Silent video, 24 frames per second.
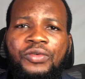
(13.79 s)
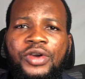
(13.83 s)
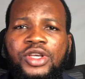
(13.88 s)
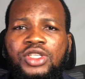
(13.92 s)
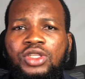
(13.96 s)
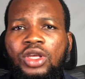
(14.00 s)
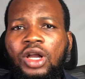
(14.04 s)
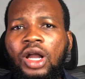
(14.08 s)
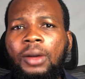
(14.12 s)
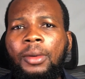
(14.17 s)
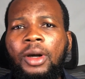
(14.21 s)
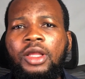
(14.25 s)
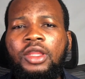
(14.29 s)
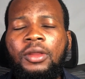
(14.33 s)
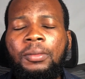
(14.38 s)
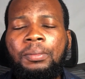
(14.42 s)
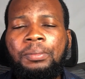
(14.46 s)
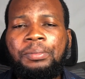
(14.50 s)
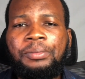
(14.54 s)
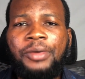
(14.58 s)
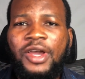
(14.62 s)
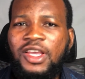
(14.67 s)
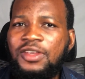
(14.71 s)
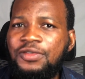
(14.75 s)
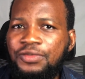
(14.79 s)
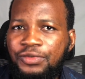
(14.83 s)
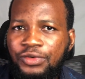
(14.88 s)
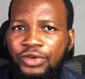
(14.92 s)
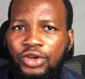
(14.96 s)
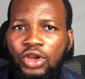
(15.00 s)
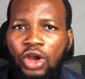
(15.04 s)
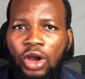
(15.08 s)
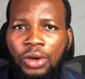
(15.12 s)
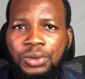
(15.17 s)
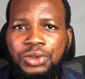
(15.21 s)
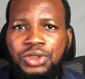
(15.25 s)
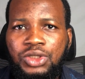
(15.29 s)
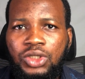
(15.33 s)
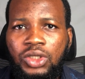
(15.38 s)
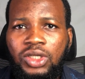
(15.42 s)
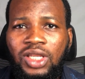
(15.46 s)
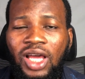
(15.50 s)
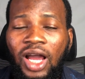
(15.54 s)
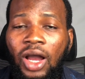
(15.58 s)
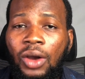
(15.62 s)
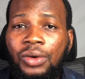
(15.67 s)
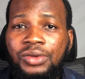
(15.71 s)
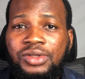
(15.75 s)
first talk about the best free
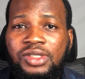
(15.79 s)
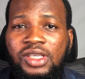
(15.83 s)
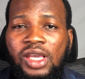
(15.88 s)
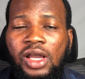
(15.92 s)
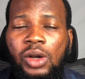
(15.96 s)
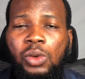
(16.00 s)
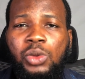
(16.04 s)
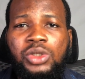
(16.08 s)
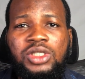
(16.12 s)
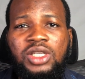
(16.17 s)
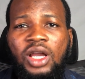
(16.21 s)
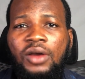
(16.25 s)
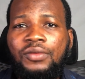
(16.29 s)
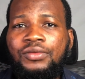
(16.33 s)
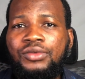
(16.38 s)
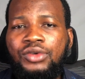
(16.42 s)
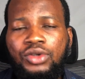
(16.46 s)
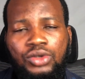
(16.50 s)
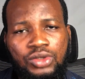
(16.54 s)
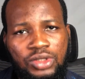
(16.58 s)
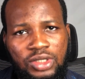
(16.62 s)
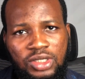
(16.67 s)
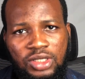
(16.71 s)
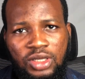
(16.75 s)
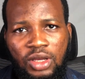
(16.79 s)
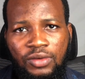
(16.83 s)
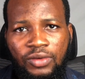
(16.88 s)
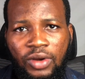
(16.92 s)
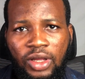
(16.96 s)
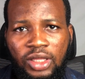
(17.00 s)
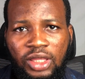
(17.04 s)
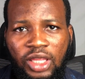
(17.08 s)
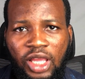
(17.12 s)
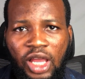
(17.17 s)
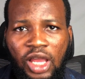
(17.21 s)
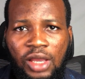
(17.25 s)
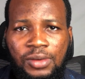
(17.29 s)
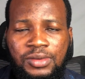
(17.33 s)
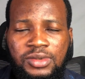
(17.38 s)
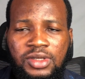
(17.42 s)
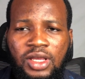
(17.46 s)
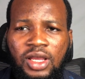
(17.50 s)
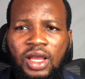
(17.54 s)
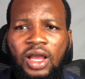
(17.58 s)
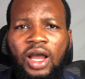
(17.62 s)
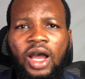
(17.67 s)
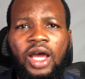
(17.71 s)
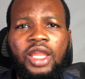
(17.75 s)
option out there which I've used several times
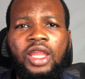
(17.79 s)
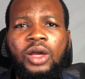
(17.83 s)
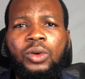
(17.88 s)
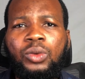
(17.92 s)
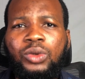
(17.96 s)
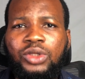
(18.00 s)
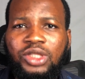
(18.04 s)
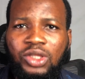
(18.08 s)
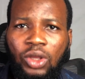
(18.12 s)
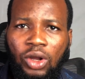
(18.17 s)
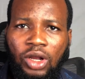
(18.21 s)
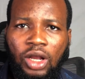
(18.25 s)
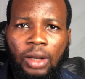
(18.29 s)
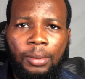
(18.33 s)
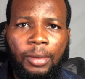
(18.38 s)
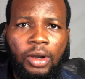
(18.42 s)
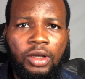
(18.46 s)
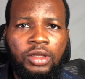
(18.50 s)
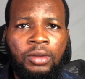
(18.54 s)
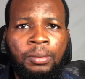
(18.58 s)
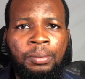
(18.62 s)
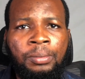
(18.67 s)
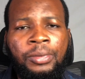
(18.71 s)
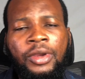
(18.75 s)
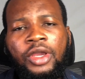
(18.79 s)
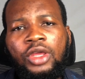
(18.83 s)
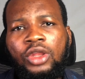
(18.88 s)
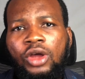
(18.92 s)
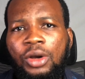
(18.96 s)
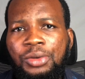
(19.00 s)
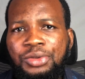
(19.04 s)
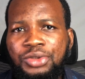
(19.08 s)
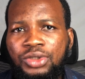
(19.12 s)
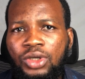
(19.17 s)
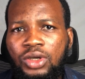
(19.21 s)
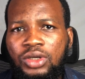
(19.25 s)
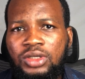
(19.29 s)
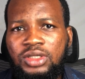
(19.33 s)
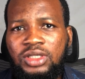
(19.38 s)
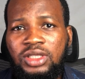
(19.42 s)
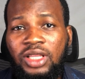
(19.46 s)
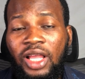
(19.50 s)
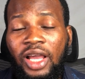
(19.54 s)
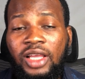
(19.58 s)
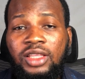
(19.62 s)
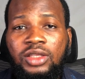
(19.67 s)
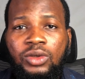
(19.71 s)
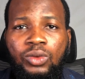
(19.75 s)
and then we'll talk about the paid
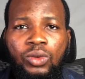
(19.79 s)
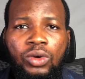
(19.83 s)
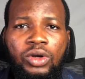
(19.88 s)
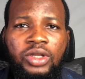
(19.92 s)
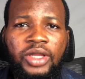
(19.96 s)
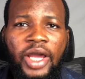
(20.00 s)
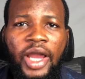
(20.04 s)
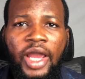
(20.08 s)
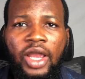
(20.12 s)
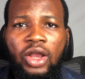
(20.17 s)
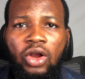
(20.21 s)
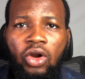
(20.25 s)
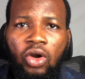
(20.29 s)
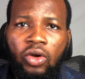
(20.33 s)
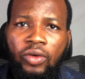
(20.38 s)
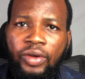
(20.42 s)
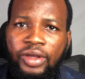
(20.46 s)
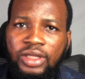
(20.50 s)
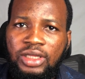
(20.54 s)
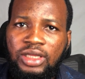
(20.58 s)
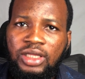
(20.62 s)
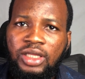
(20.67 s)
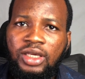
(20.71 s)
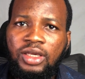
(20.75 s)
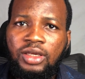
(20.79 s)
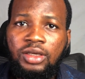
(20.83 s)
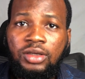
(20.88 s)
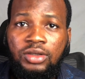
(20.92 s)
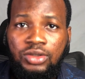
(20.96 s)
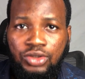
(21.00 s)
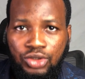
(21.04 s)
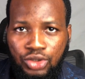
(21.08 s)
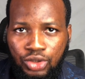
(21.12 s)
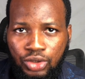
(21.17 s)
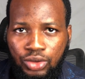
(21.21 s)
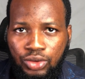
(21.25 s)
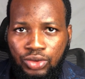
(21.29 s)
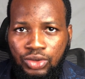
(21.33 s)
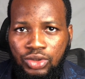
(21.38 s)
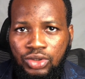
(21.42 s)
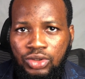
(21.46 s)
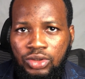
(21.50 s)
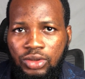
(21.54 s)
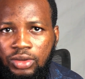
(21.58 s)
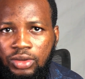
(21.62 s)
options like the one I currently use.